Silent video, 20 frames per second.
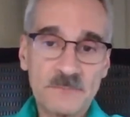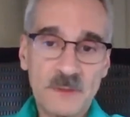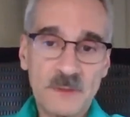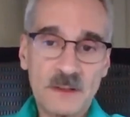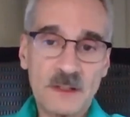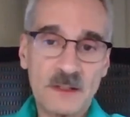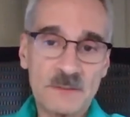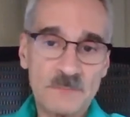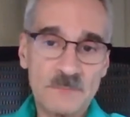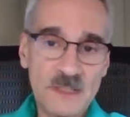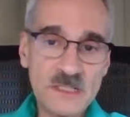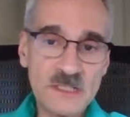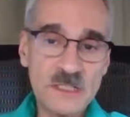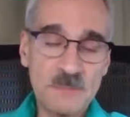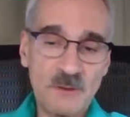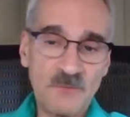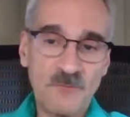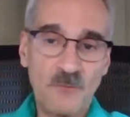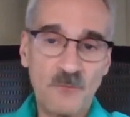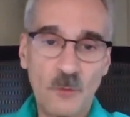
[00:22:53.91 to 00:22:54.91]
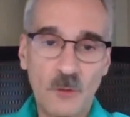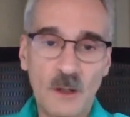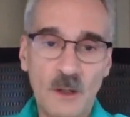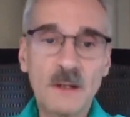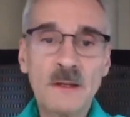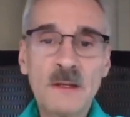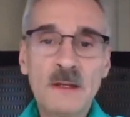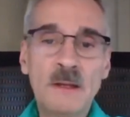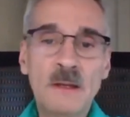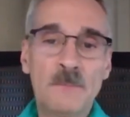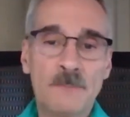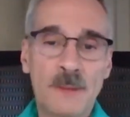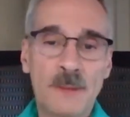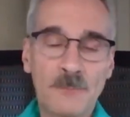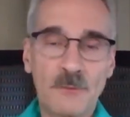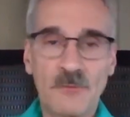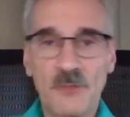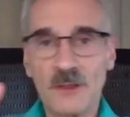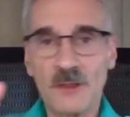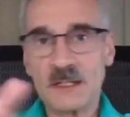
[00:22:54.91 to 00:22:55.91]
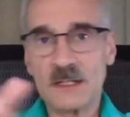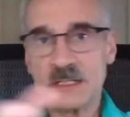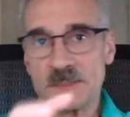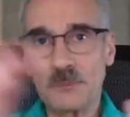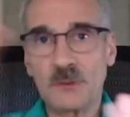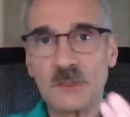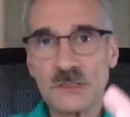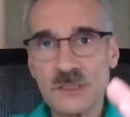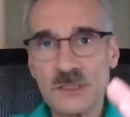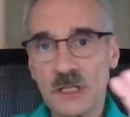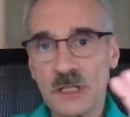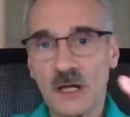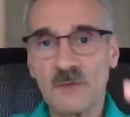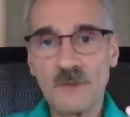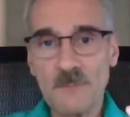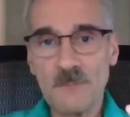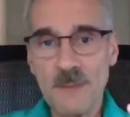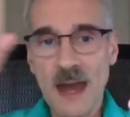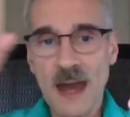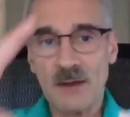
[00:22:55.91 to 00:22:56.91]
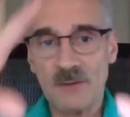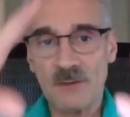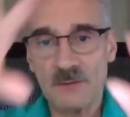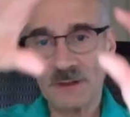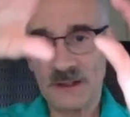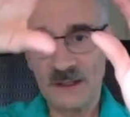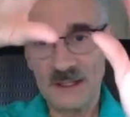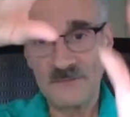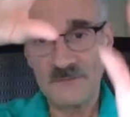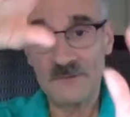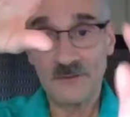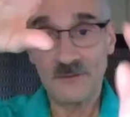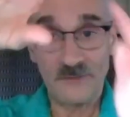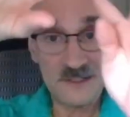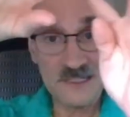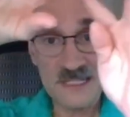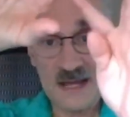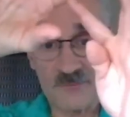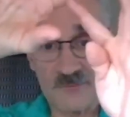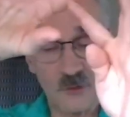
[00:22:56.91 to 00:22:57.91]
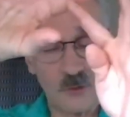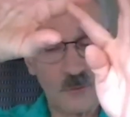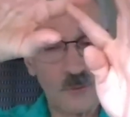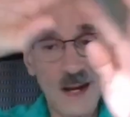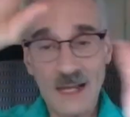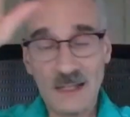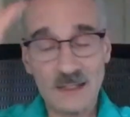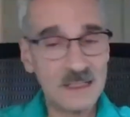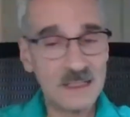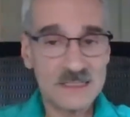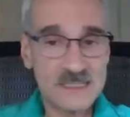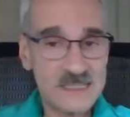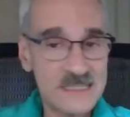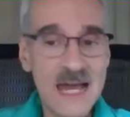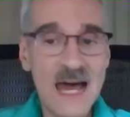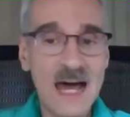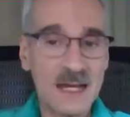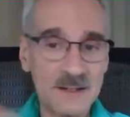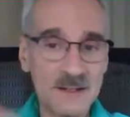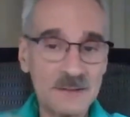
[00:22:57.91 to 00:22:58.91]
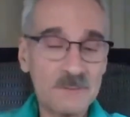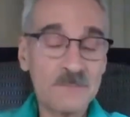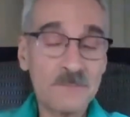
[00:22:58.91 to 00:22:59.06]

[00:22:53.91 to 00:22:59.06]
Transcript: Like I mentioned before, people think it's a bullish engulfing pattern, even if it's after a rally, it's not.